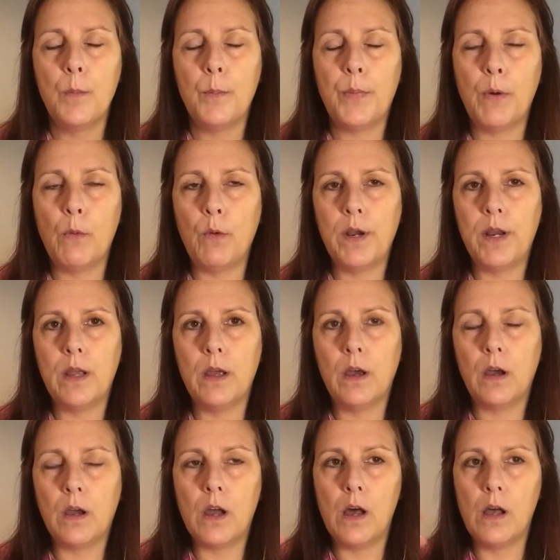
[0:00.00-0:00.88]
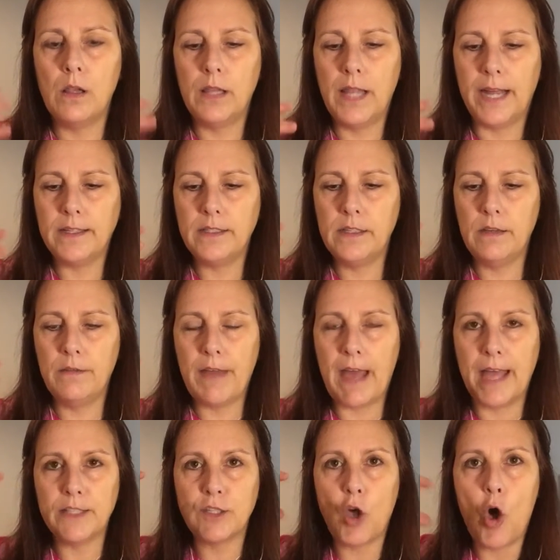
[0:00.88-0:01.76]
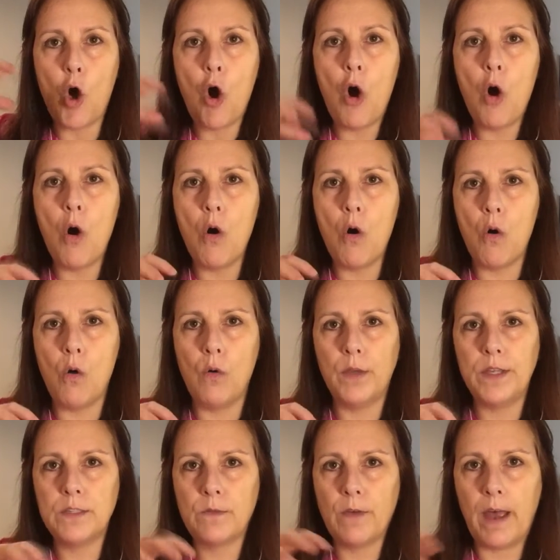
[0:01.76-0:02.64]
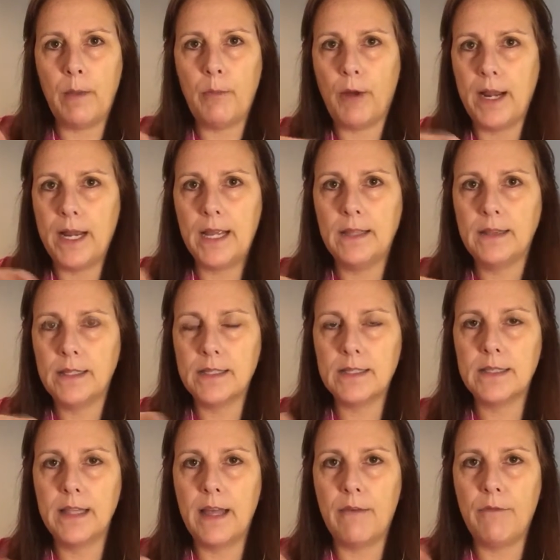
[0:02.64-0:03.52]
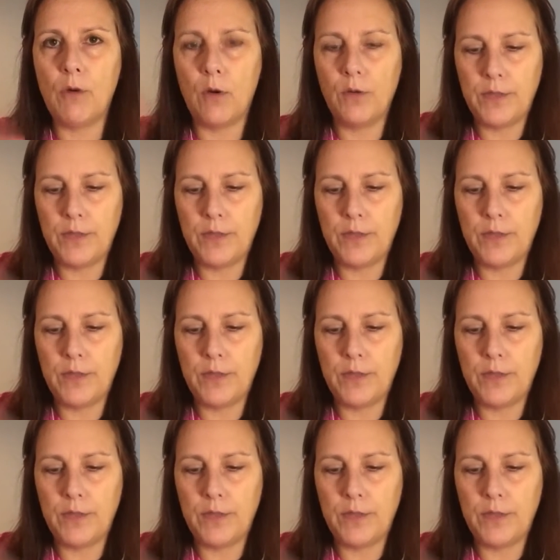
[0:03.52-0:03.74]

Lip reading: But when a collective as a whole is vibrating at this level,